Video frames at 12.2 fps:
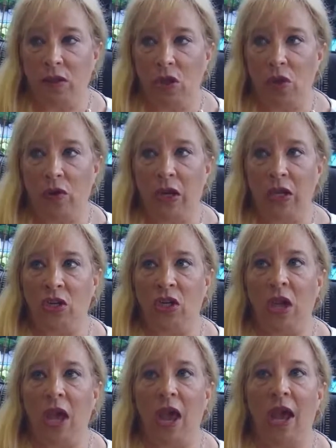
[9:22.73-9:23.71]
You need
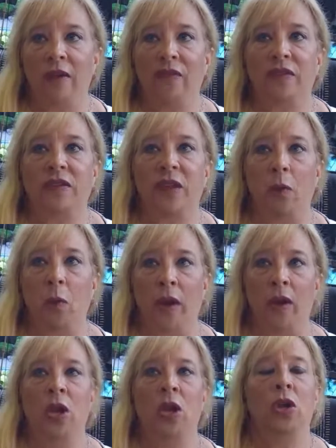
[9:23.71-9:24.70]
to have
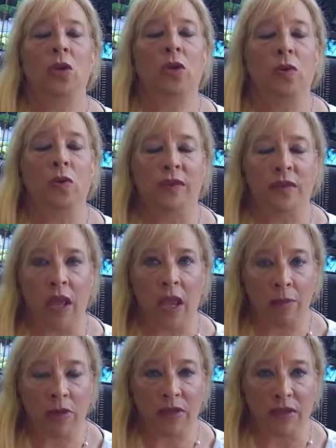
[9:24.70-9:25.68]
someone who is
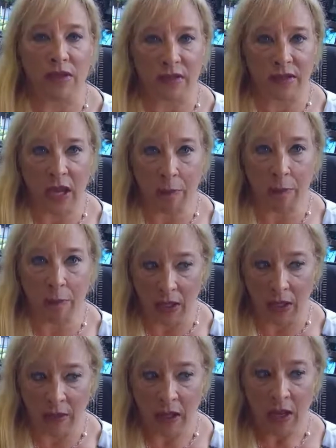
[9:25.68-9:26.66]
able to step
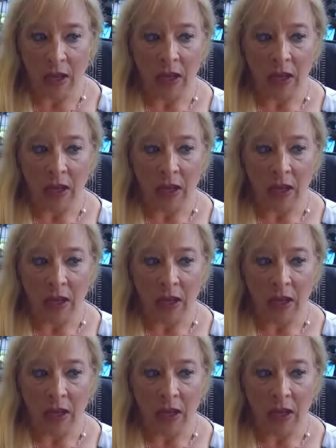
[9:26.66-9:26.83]
in